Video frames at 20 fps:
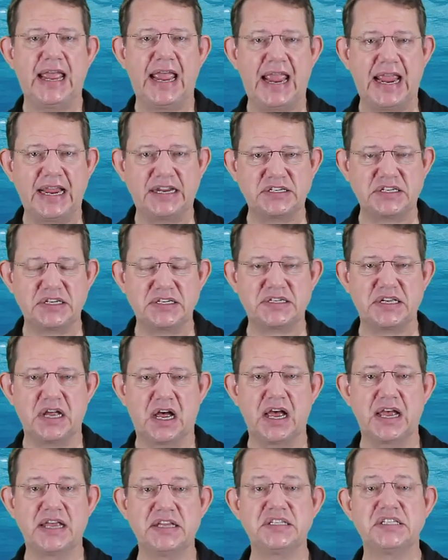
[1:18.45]

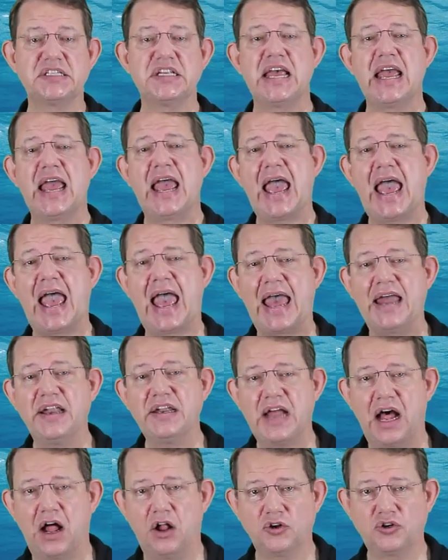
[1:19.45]
exercise and
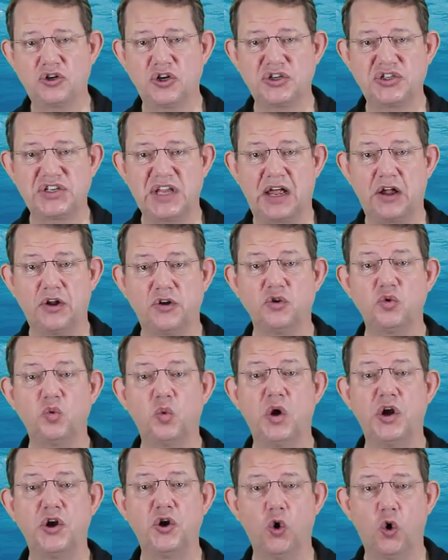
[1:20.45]
ultrasound
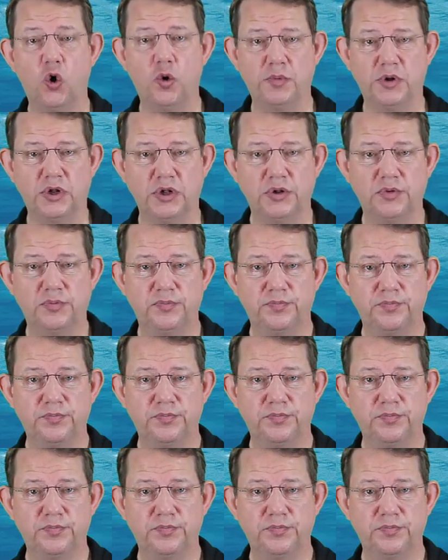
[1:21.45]
were normal.